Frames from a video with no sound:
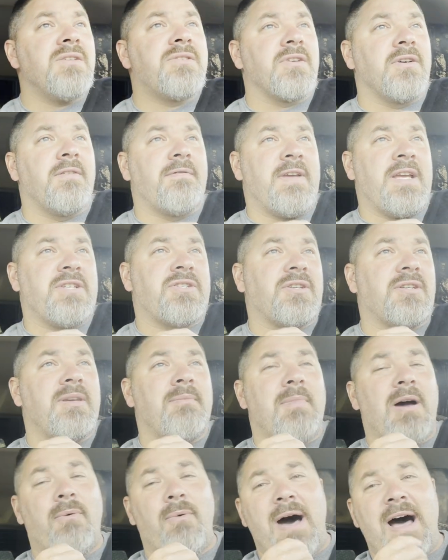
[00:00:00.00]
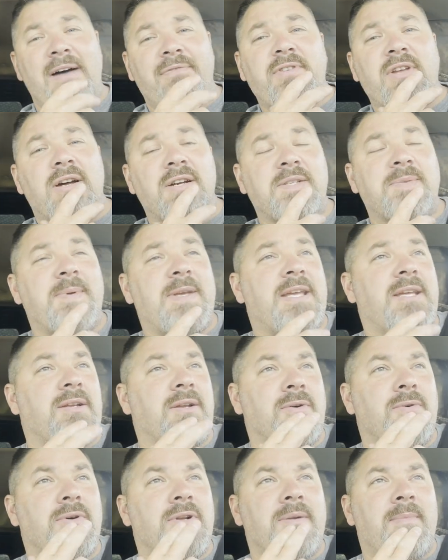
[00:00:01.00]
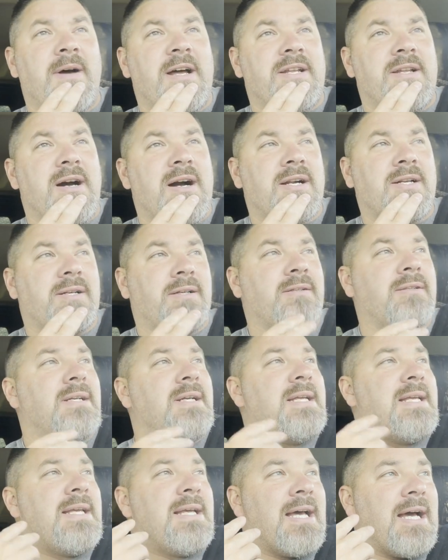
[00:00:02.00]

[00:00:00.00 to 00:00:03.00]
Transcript: So eventually my wife talks me into going to my doctor.